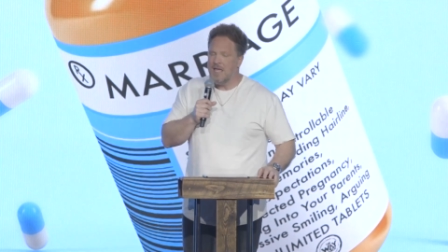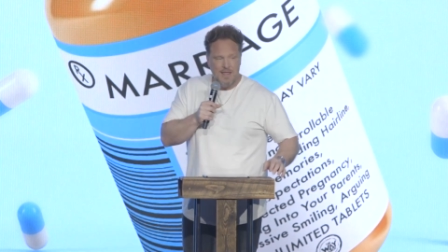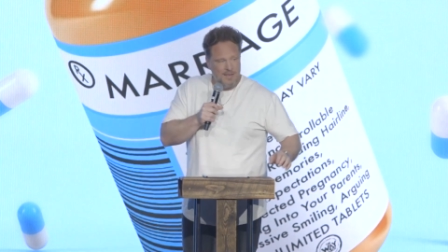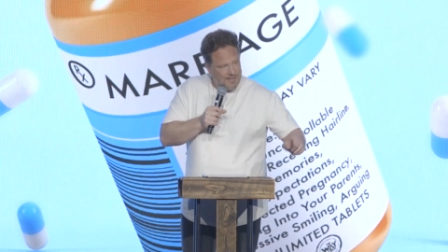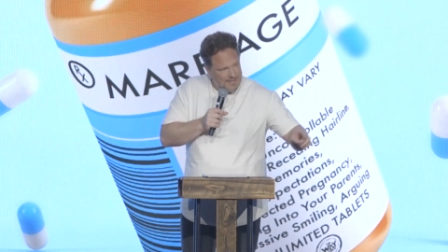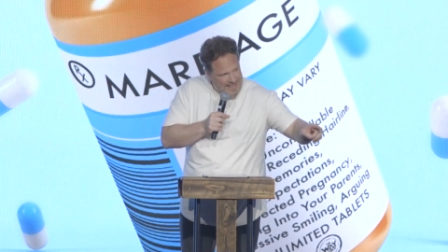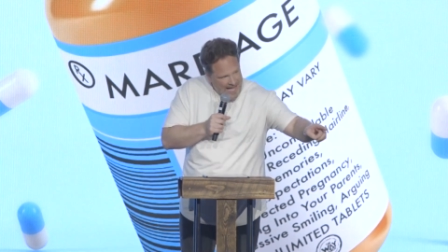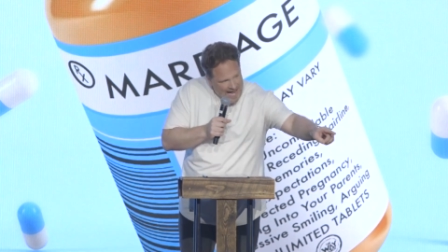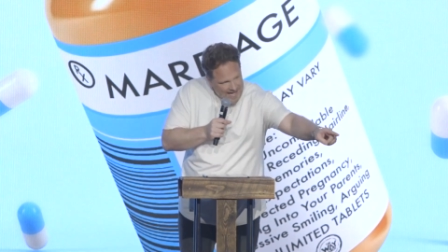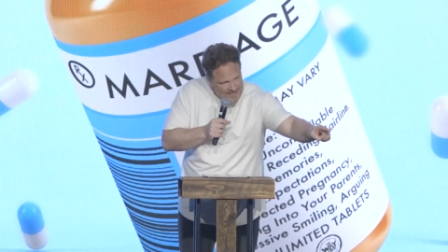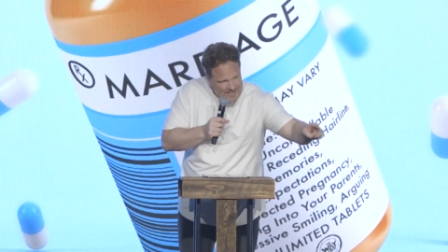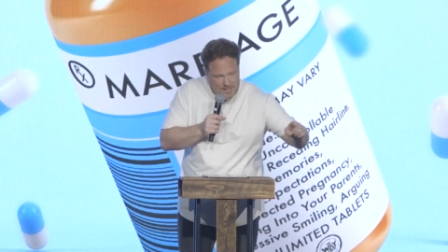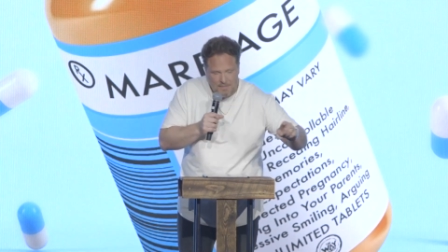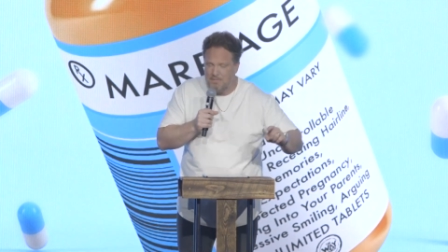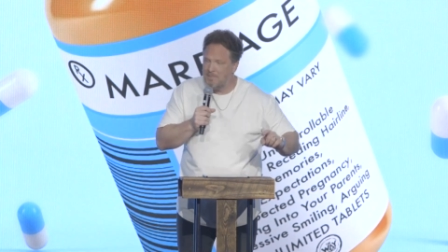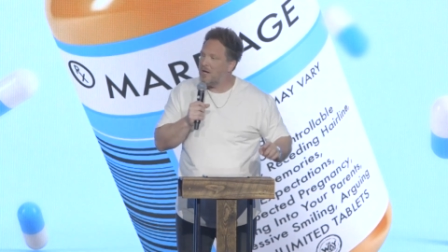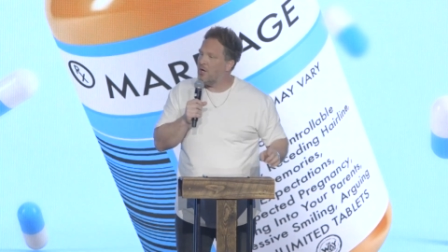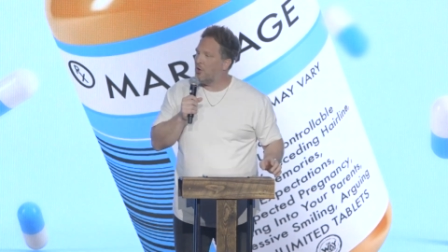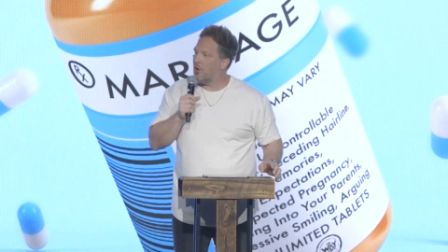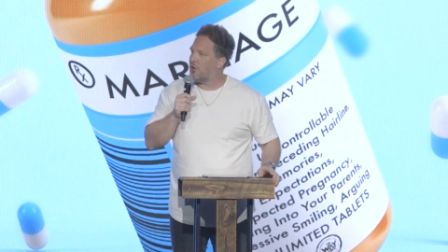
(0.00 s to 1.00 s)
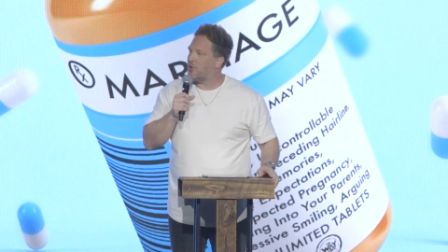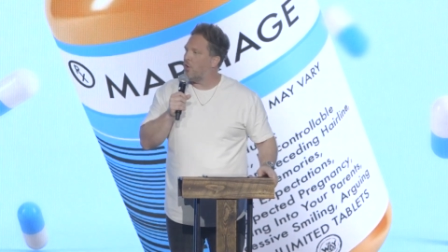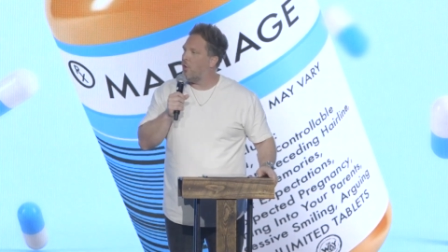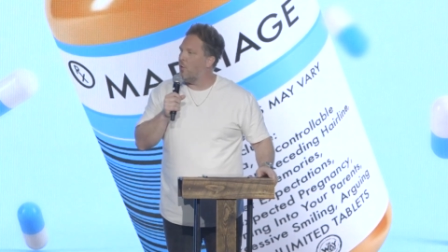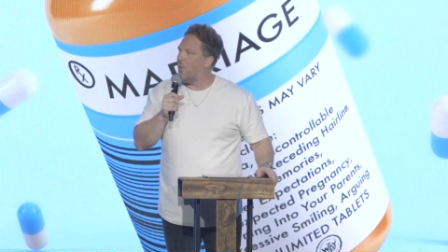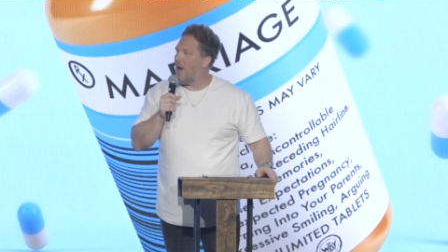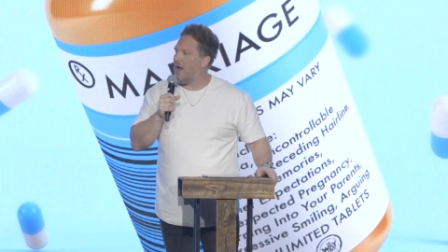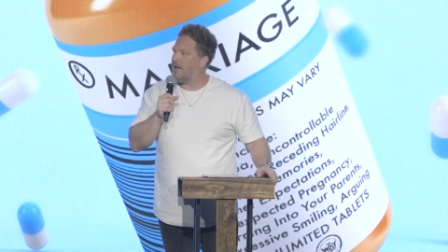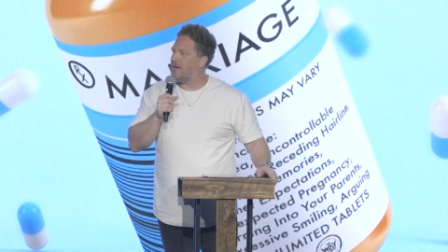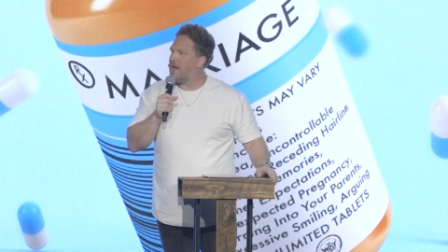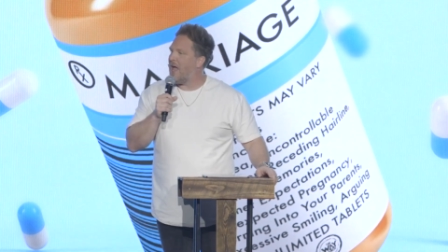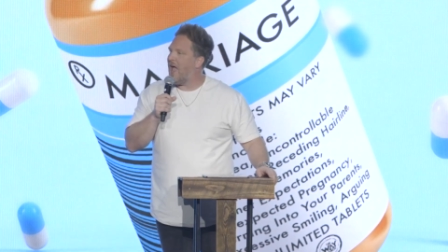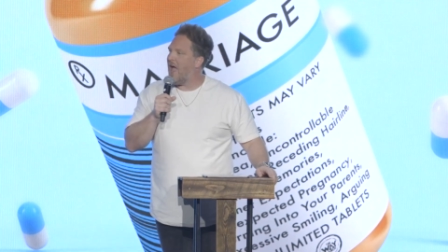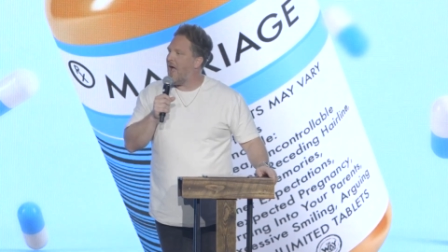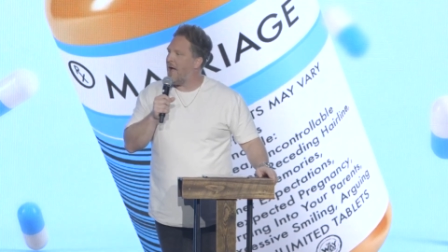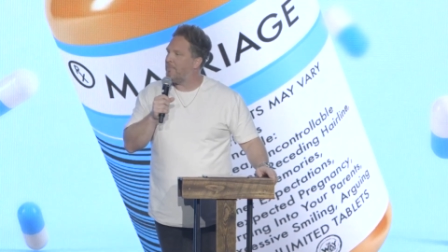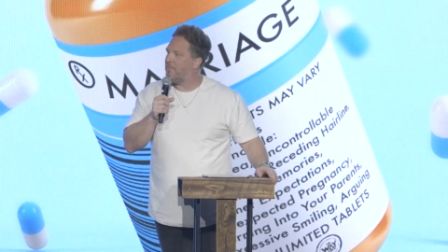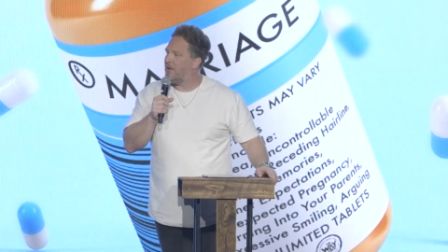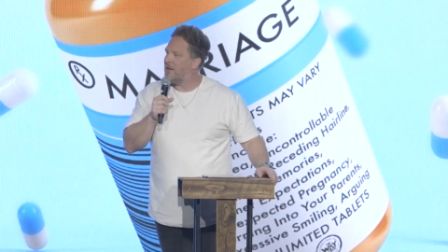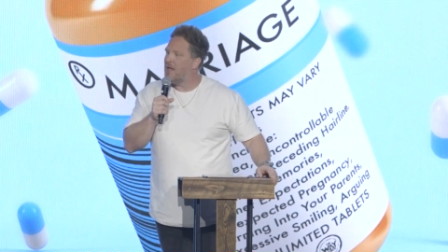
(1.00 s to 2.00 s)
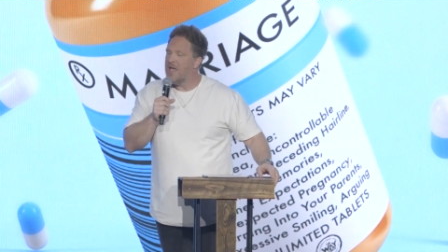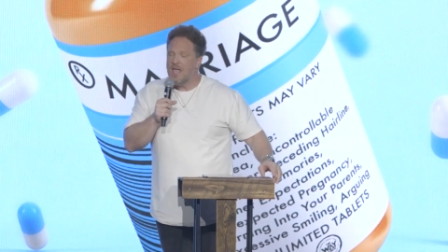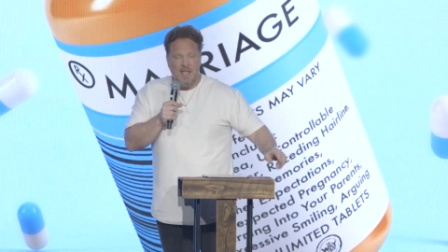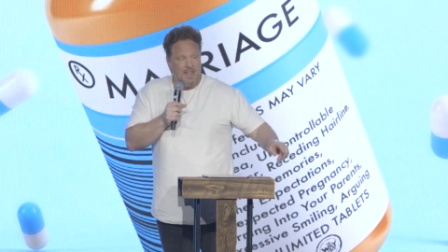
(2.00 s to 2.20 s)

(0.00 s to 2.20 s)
That's a miracle waiting to happen.